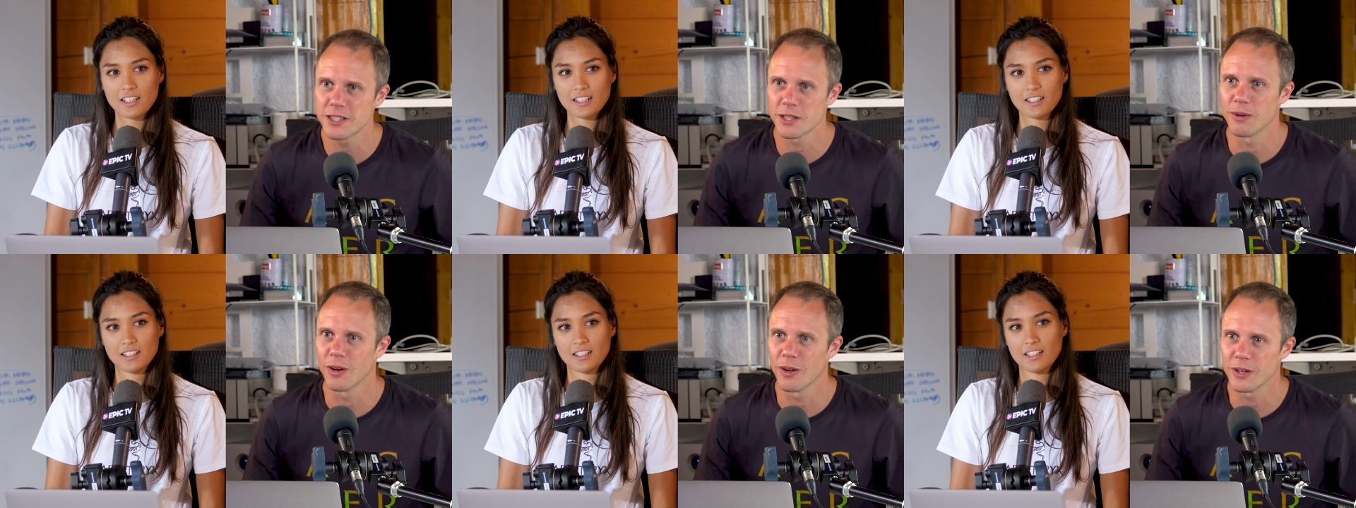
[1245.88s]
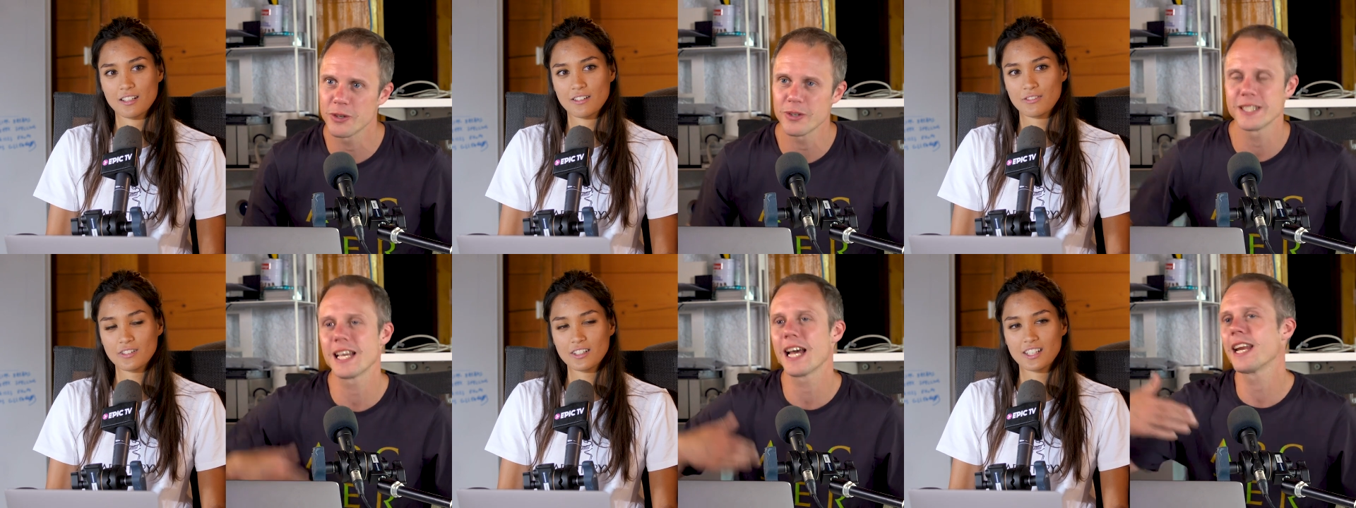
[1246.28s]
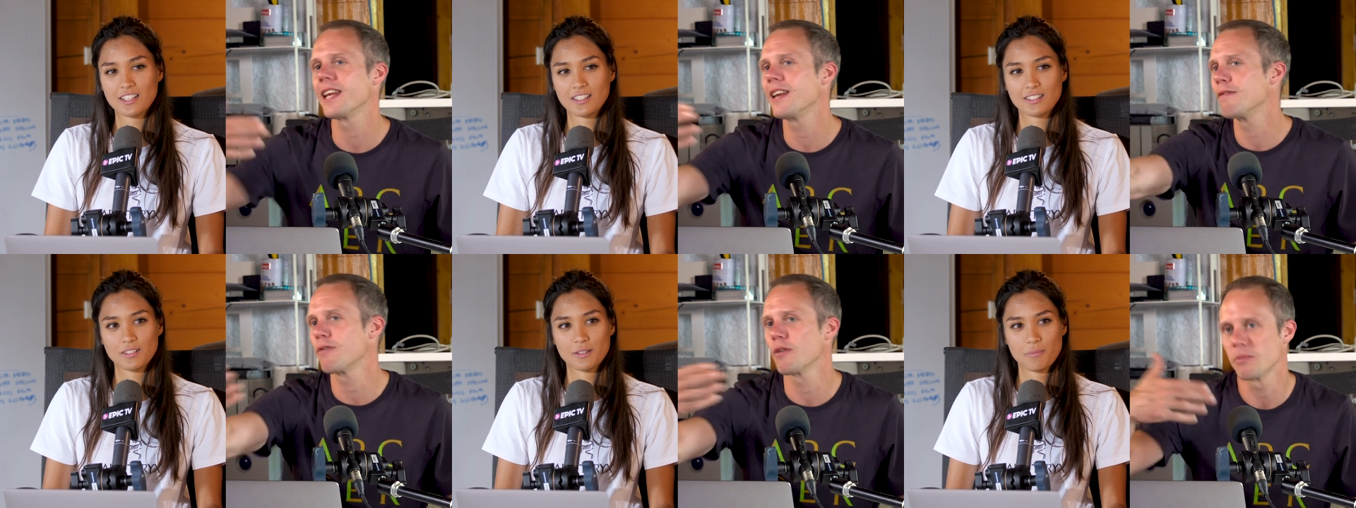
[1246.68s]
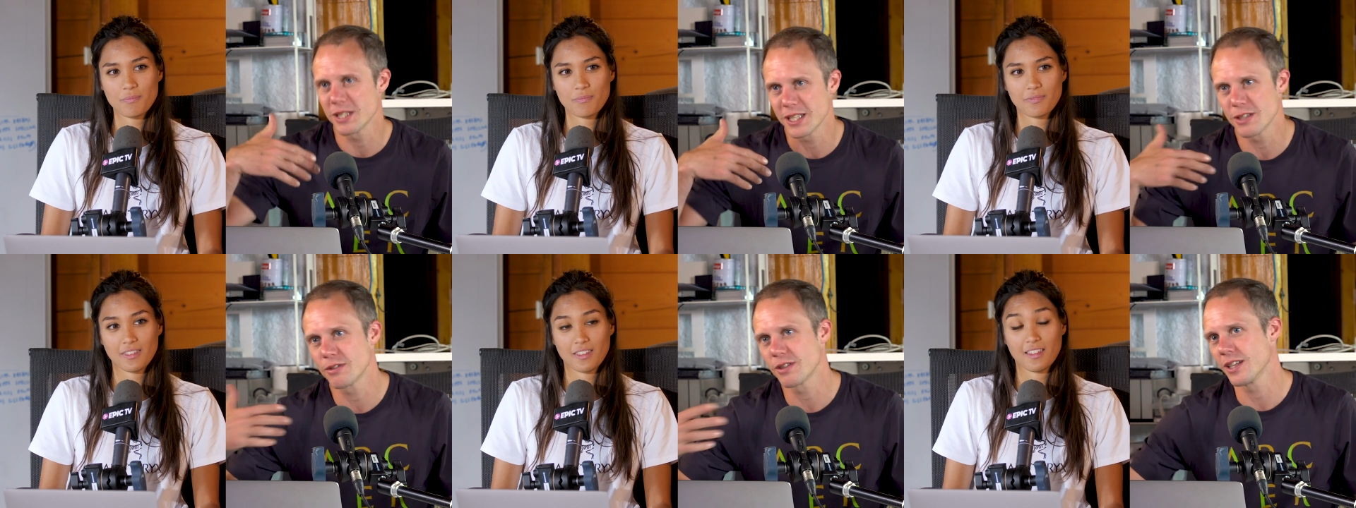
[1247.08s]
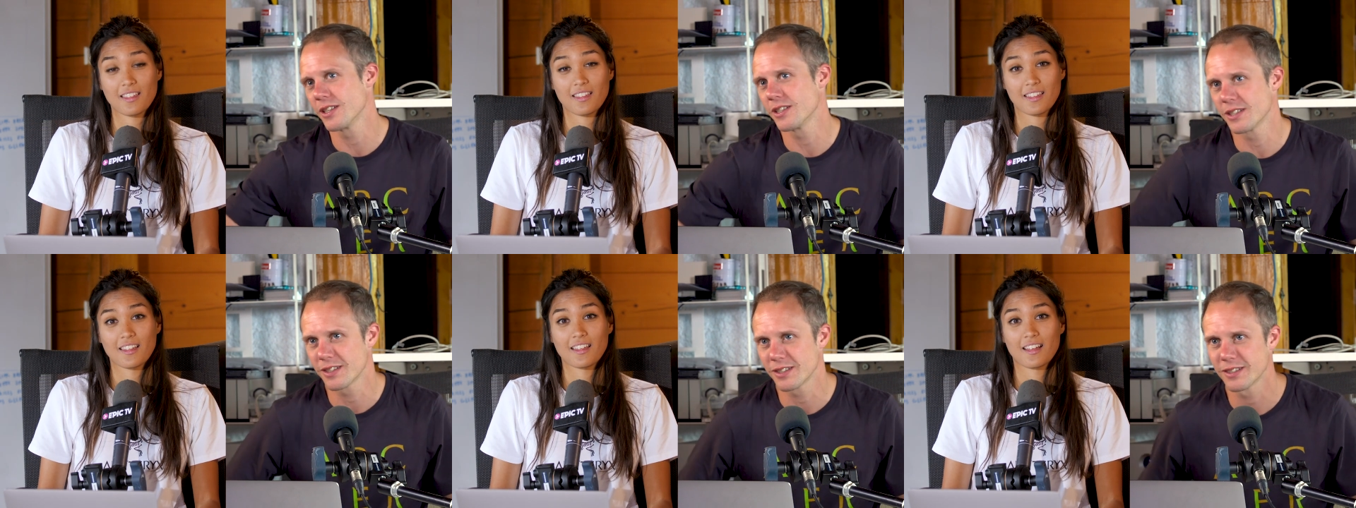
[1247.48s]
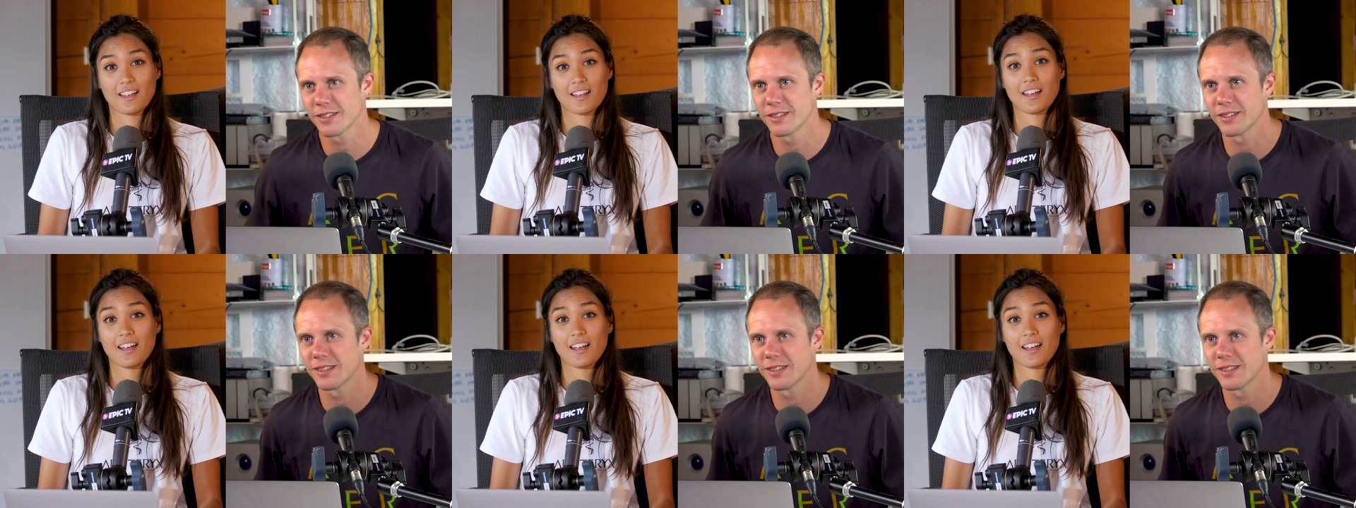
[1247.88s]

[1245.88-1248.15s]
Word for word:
Speaker 1: finito a lot. Your Italian finito. influence is, is